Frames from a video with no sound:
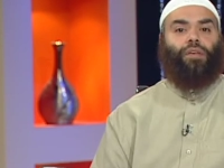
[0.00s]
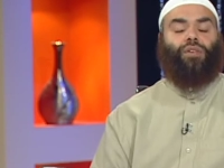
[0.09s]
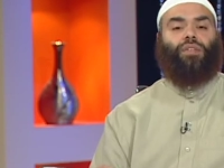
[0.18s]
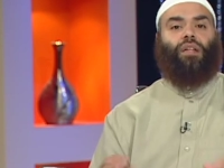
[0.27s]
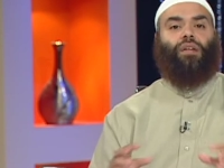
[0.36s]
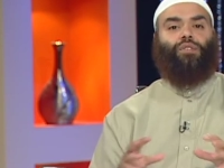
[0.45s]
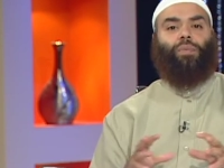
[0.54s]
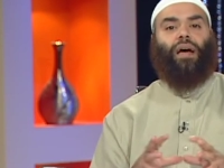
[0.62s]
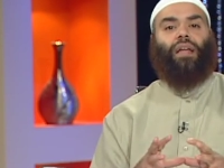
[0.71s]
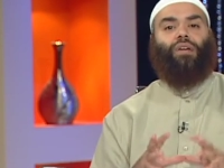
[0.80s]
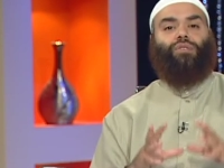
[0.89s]
because Allah
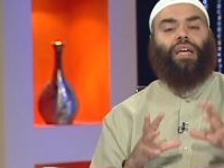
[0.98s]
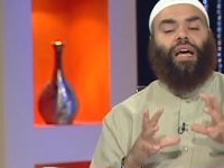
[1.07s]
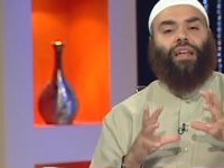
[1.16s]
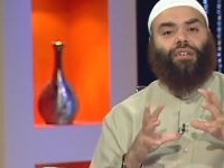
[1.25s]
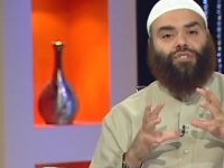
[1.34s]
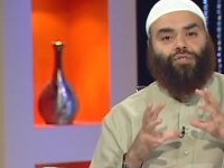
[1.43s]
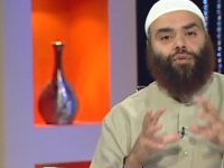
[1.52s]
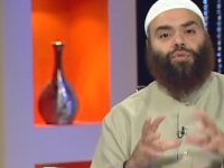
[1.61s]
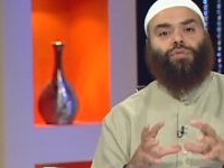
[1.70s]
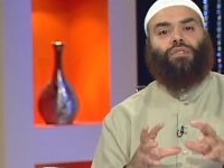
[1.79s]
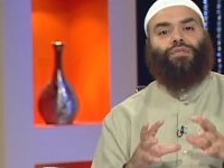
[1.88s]
subhanahu wa ta'ala
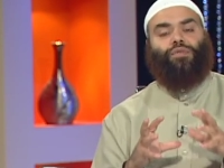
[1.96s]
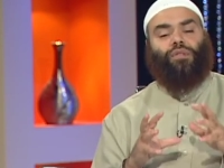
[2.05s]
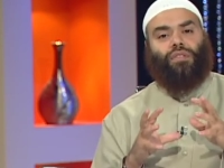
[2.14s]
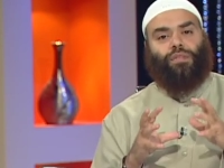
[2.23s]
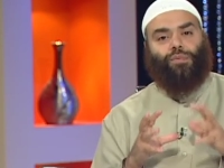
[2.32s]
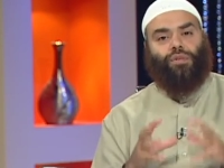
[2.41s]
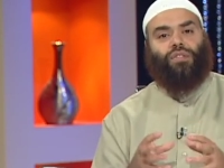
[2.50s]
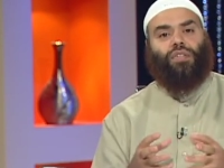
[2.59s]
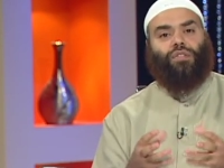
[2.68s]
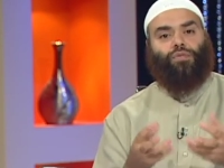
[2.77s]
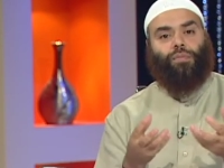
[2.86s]
chose for this
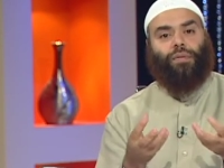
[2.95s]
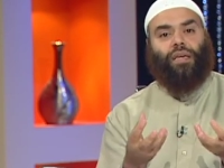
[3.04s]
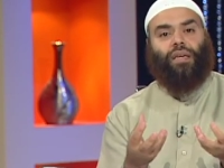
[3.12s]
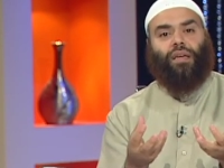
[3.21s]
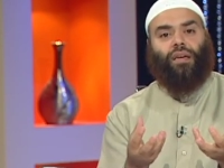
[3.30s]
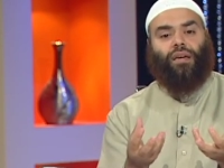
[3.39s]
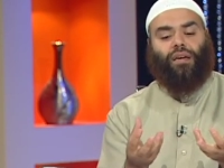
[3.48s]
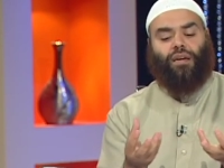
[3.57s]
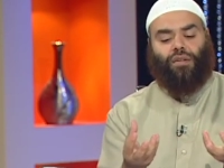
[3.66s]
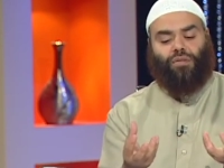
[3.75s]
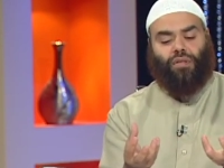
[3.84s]
mercy to be
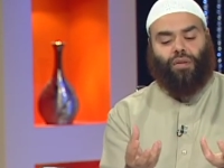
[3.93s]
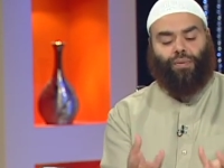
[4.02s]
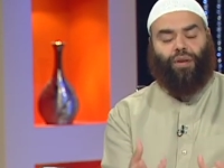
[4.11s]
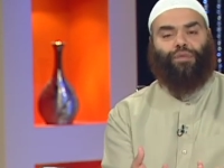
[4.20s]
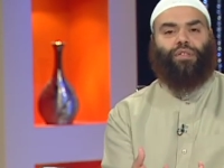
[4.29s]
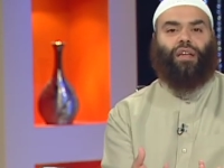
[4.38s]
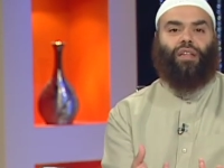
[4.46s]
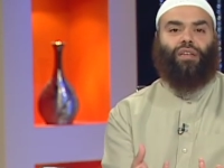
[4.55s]
to the Prophet